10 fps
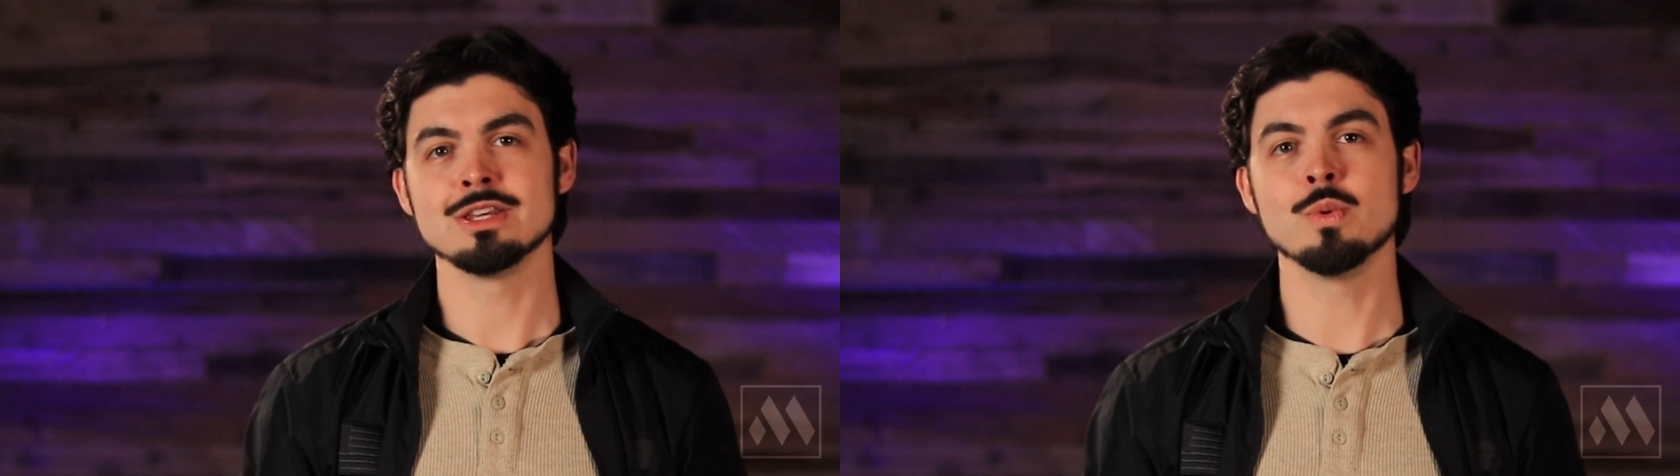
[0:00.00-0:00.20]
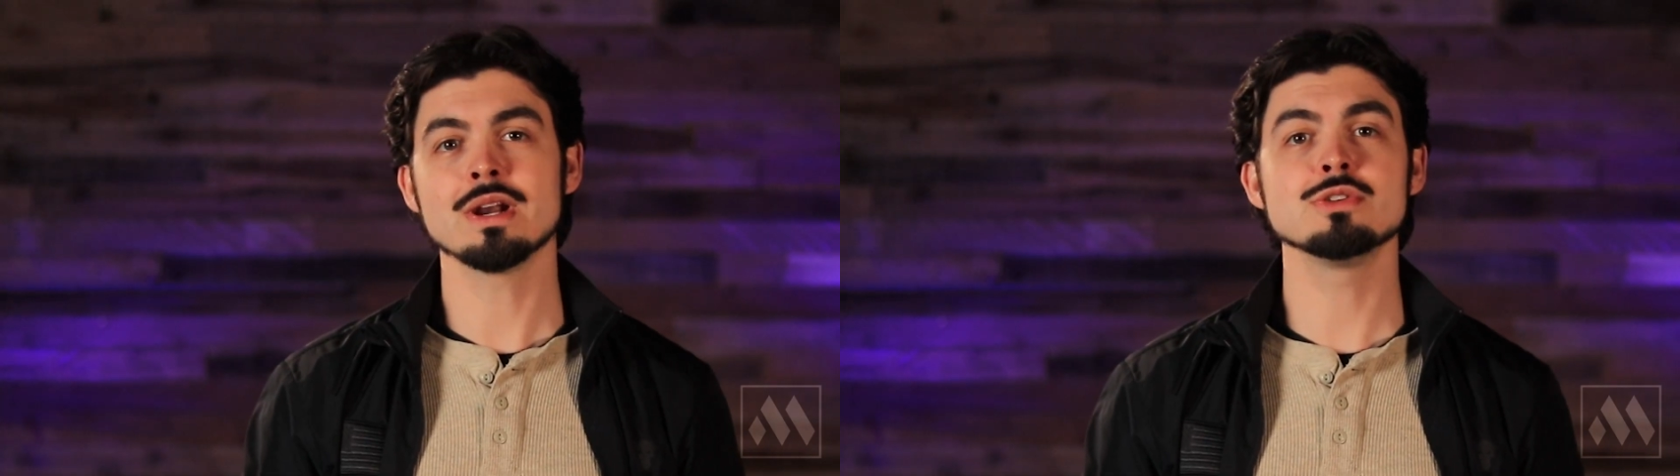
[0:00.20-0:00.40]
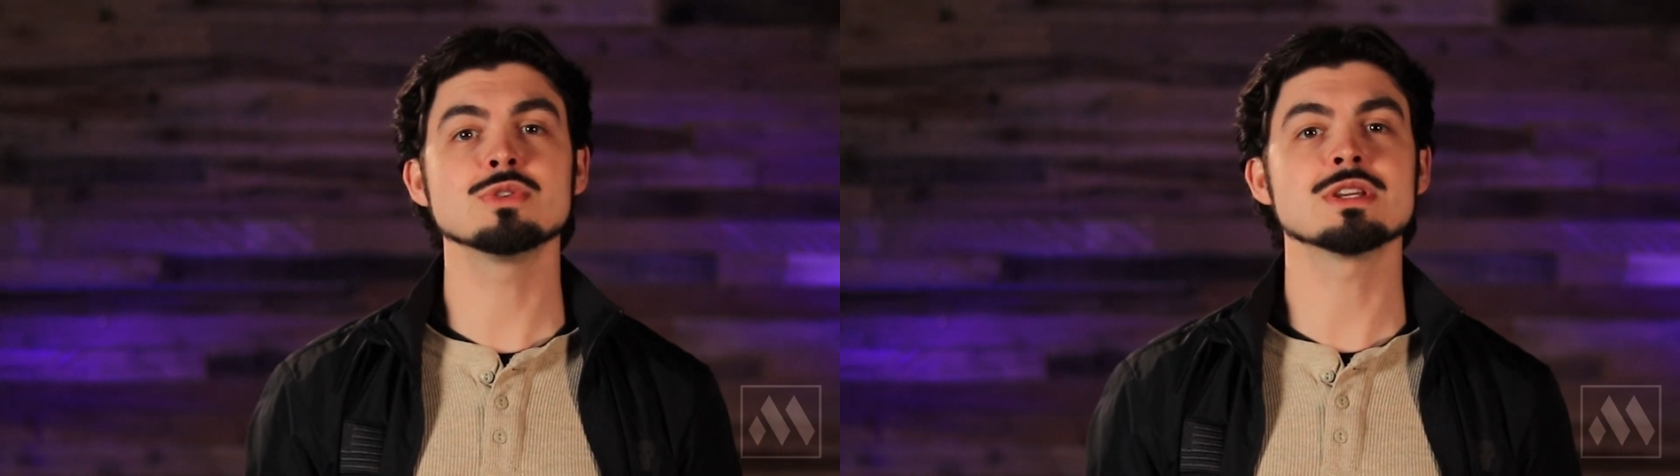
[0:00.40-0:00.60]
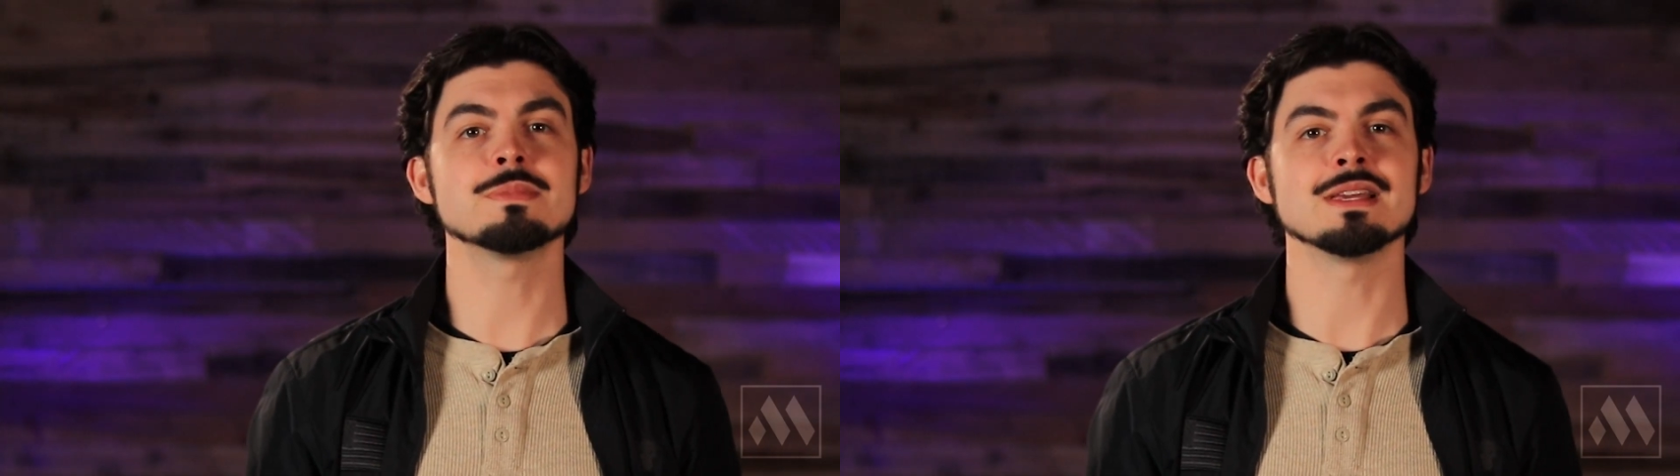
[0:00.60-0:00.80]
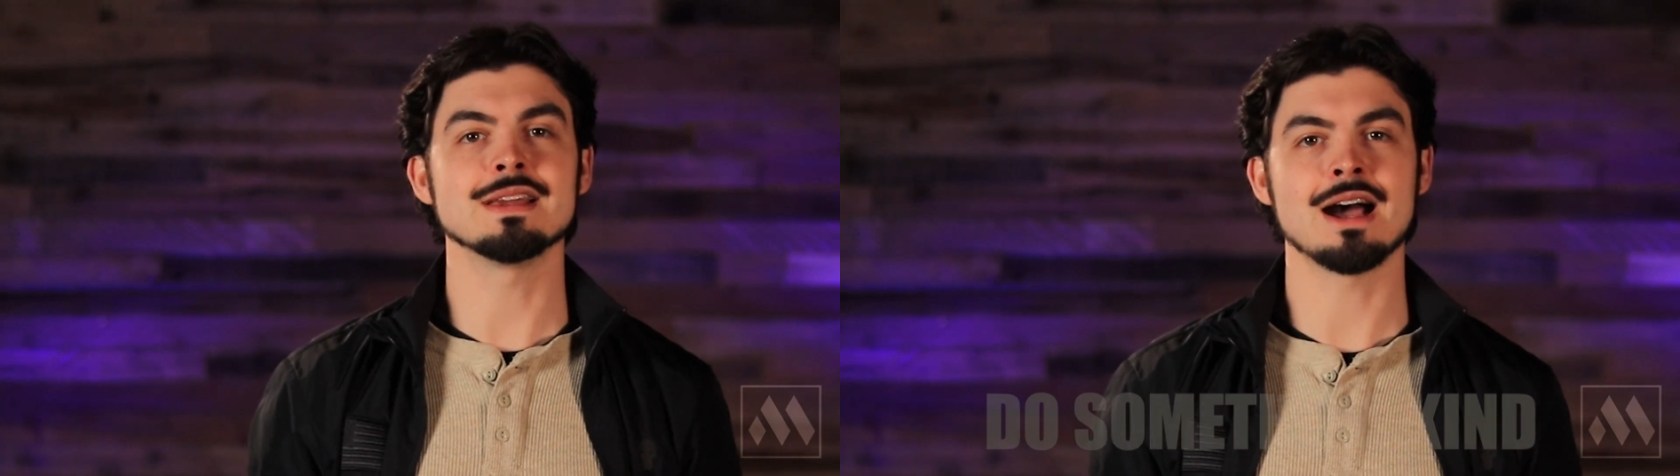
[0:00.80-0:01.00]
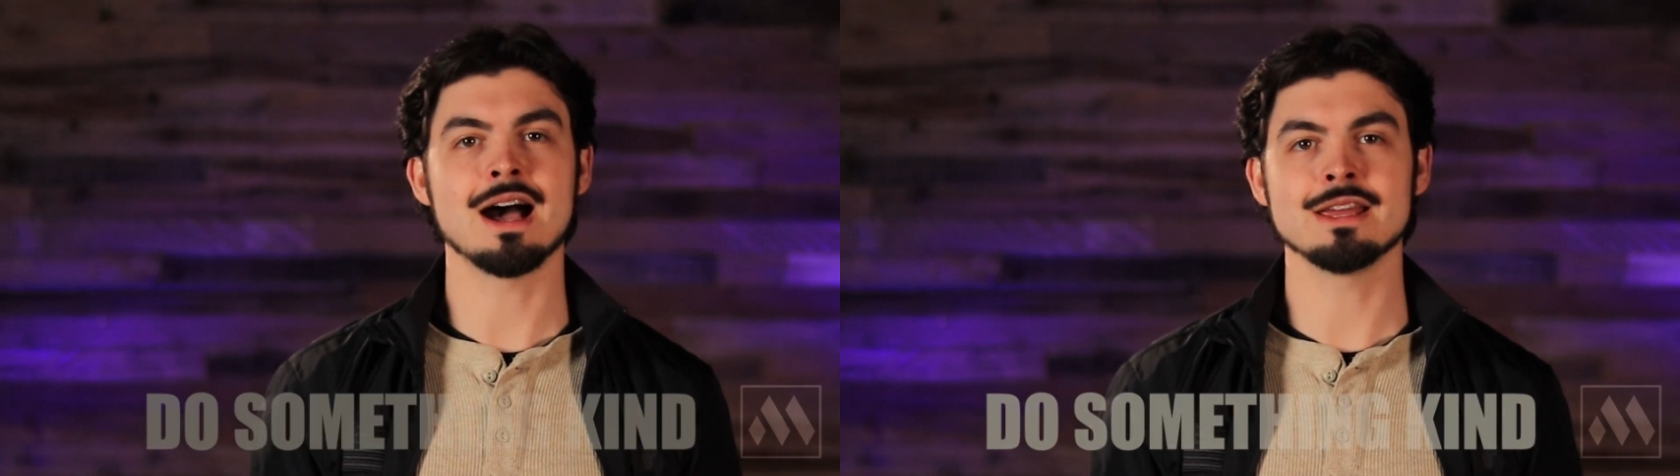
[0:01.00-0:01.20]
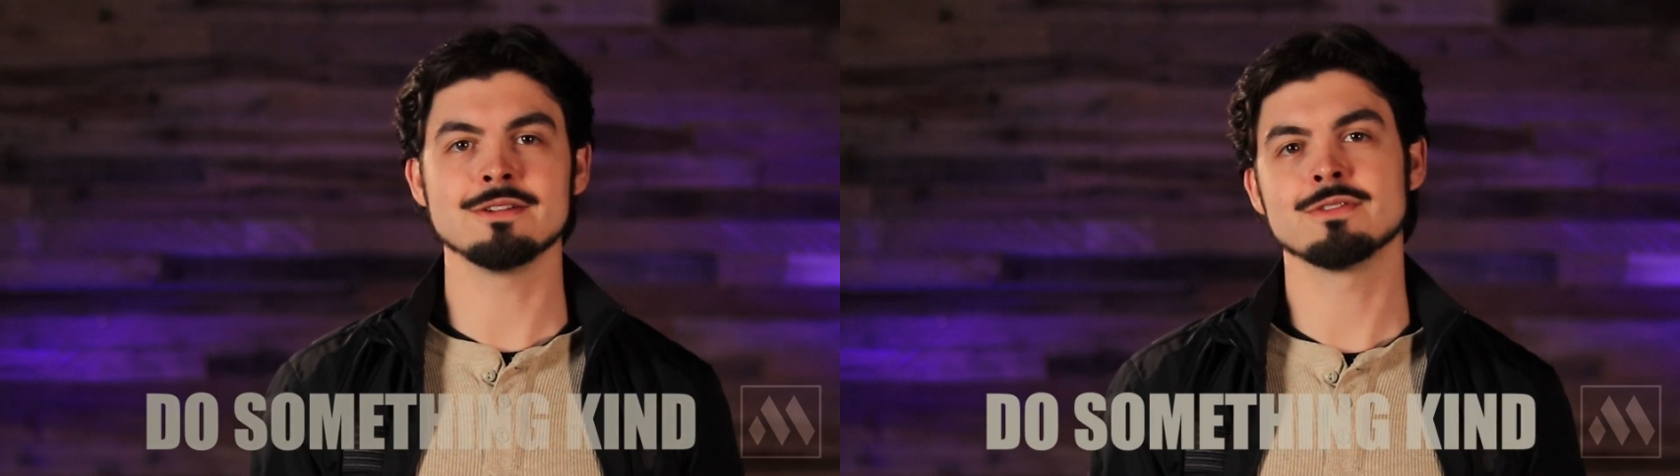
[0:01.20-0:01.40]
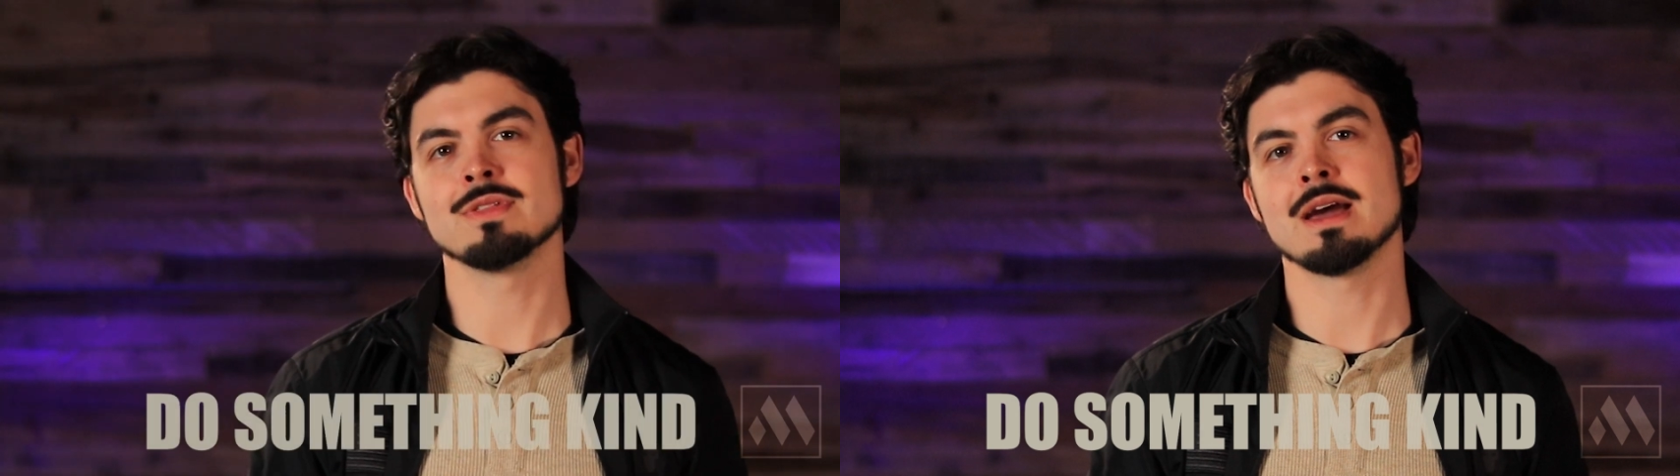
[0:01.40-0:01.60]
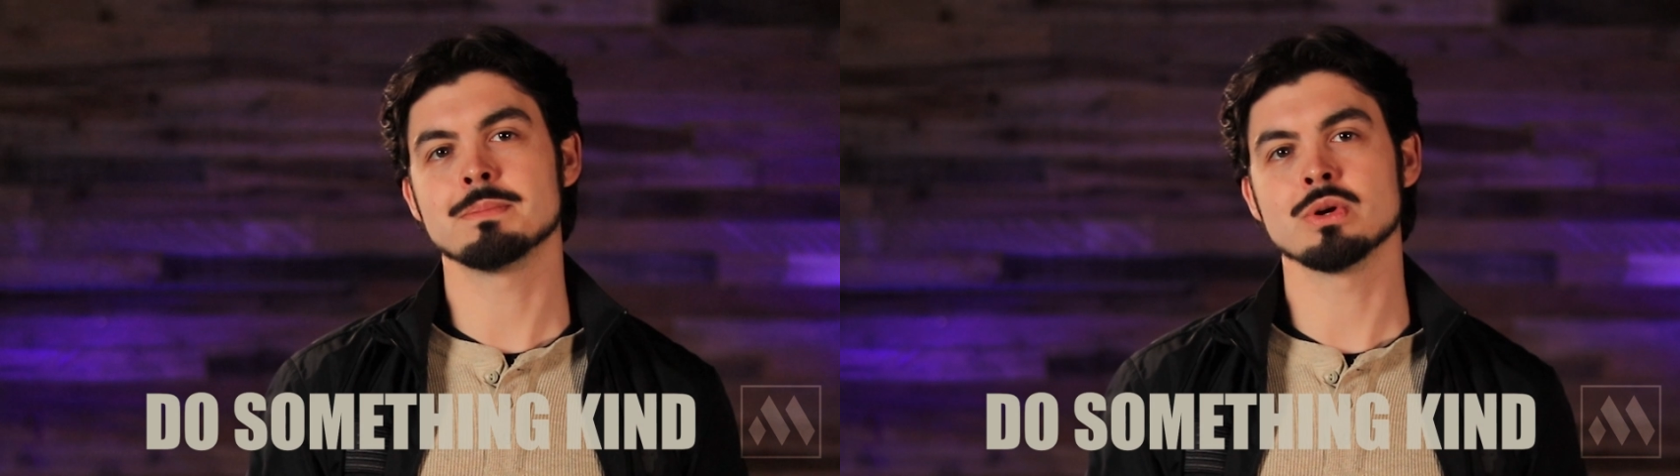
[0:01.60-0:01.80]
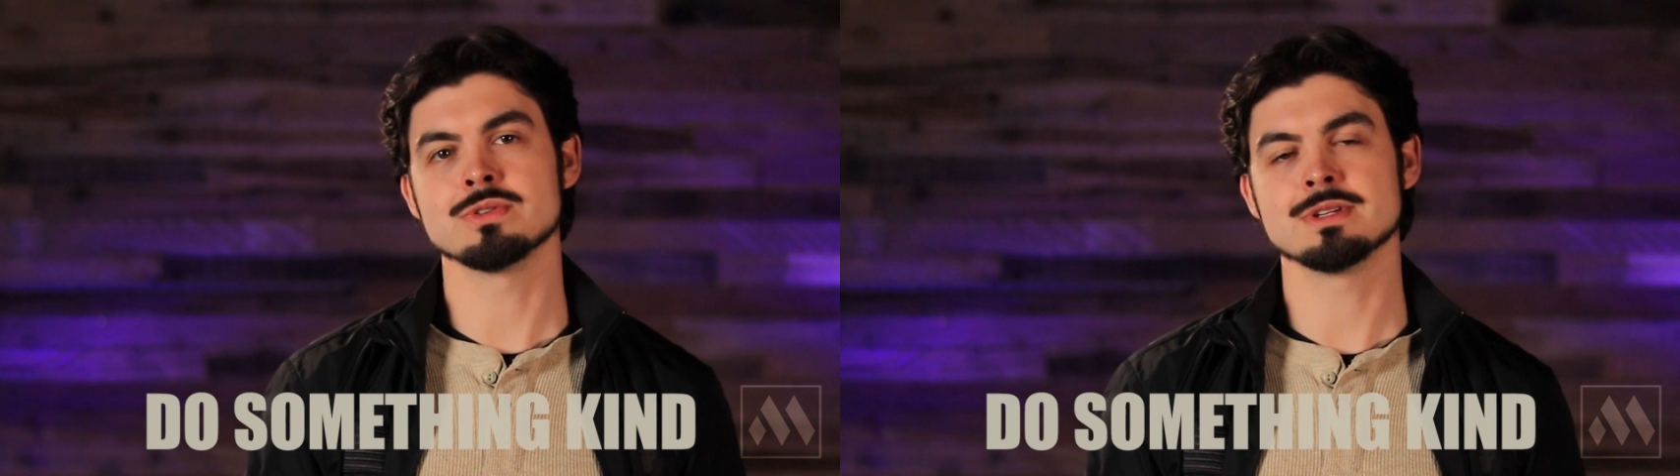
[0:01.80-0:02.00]
you want to do something kind for
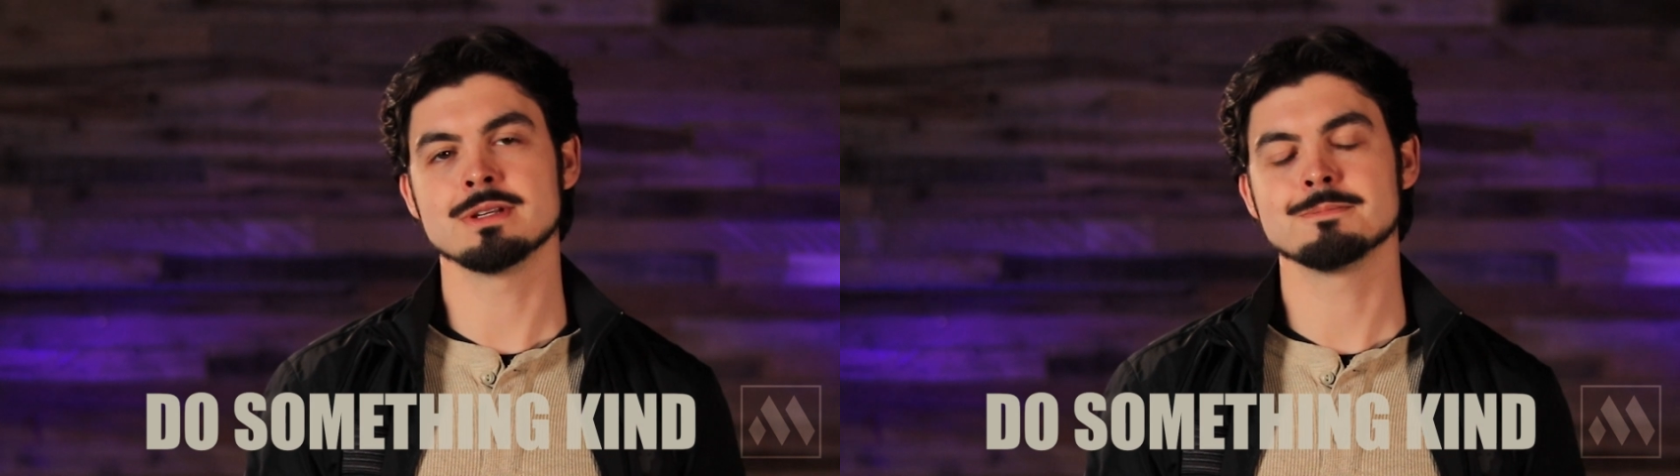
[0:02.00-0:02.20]
that person.